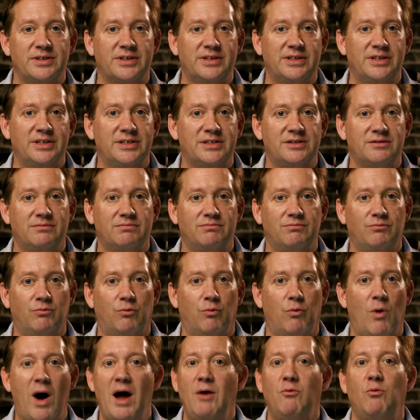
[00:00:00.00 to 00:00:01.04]
Because
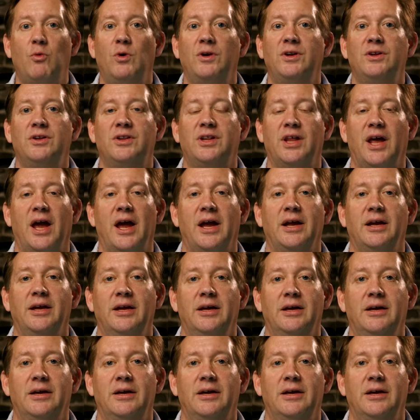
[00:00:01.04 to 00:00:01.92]
why wouldn't they?